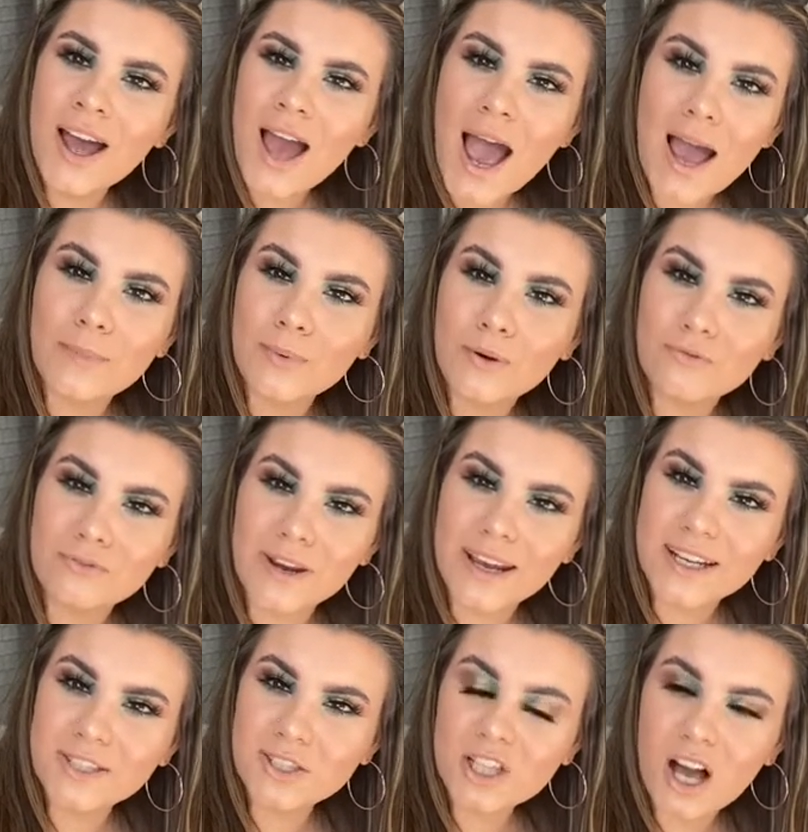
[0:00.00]
I'm not
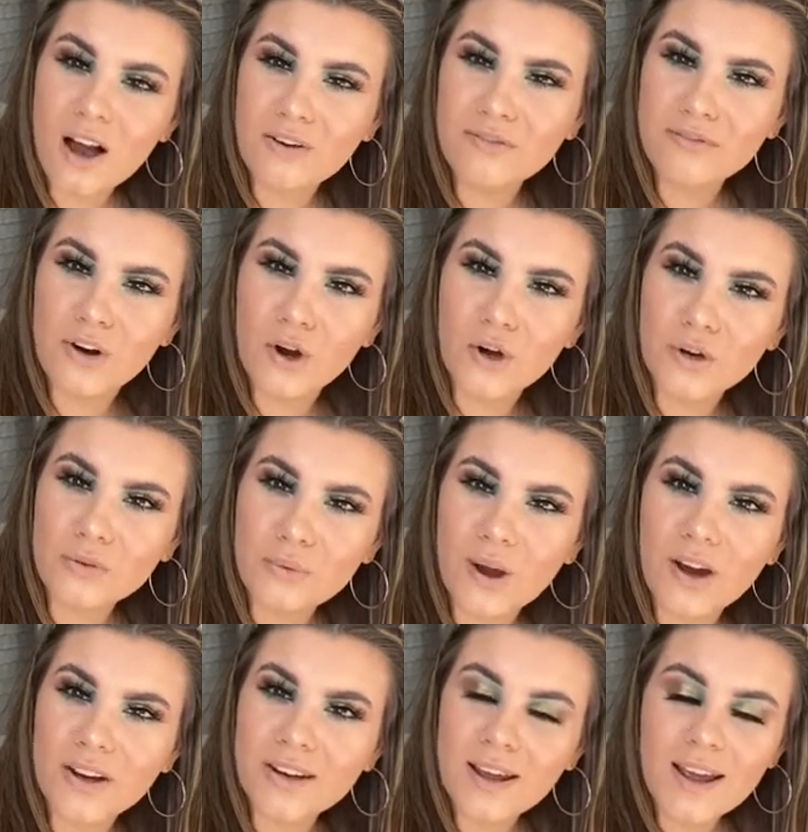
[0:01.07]
rich, can't afford
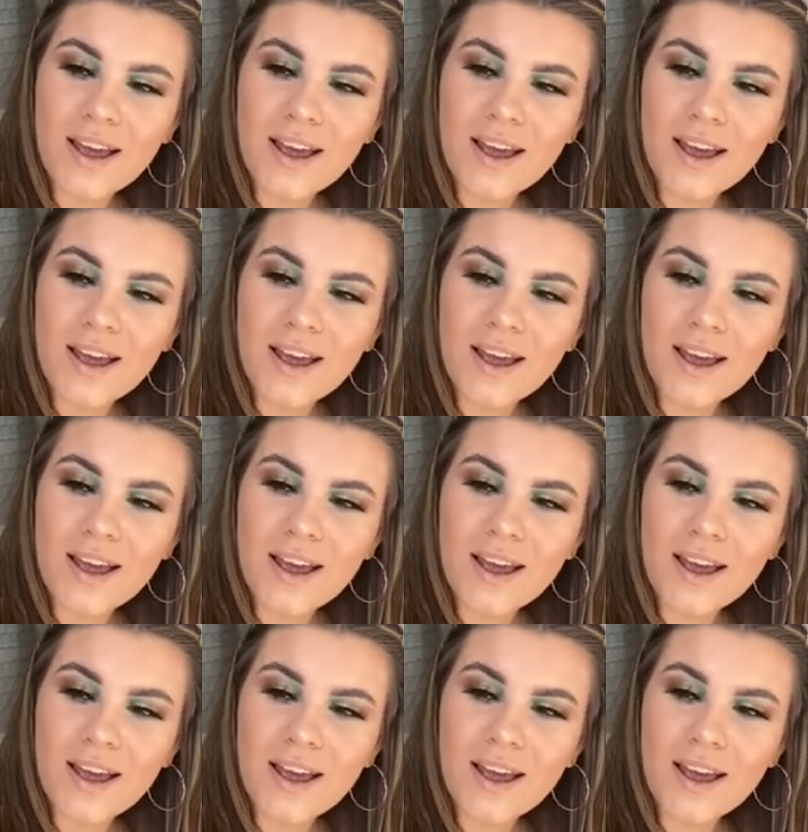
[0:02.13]
one.